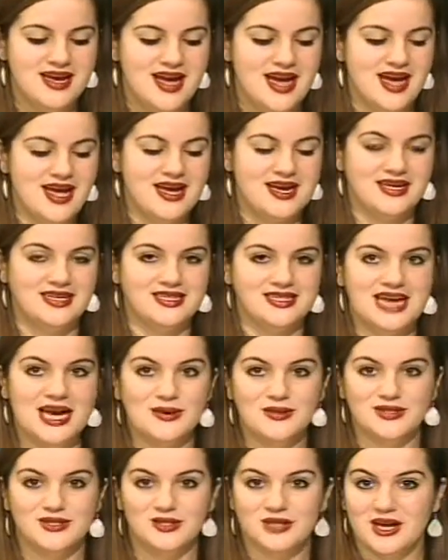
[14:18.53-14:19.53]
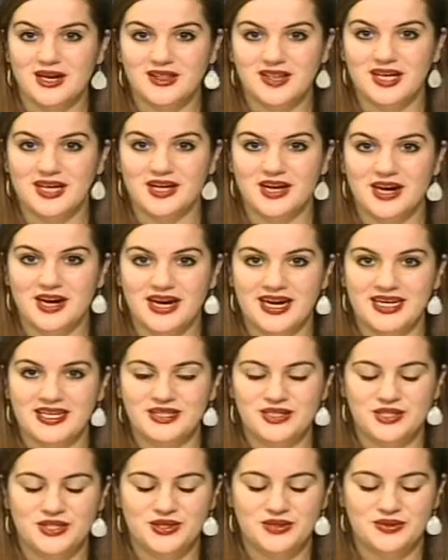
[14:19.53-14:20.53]
and I would strongly
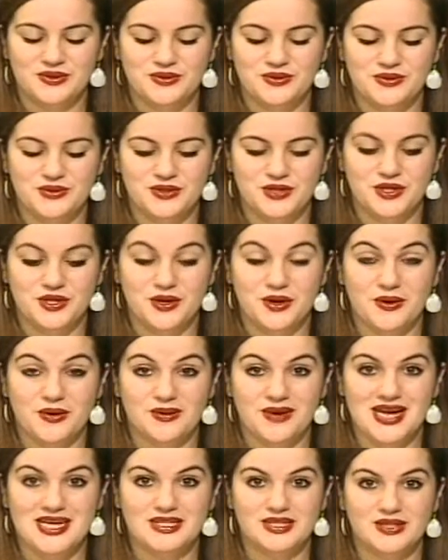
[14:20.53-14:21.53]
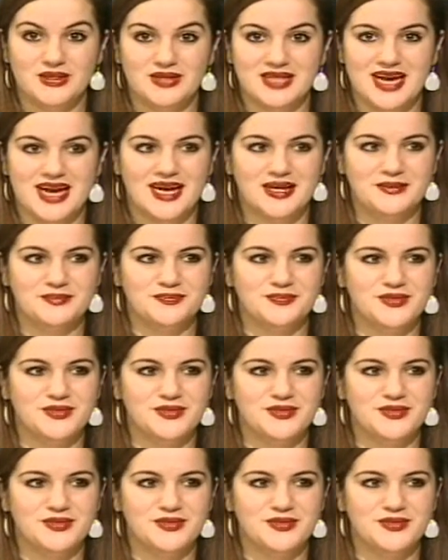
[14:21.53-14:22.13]
encourage you to go and do that.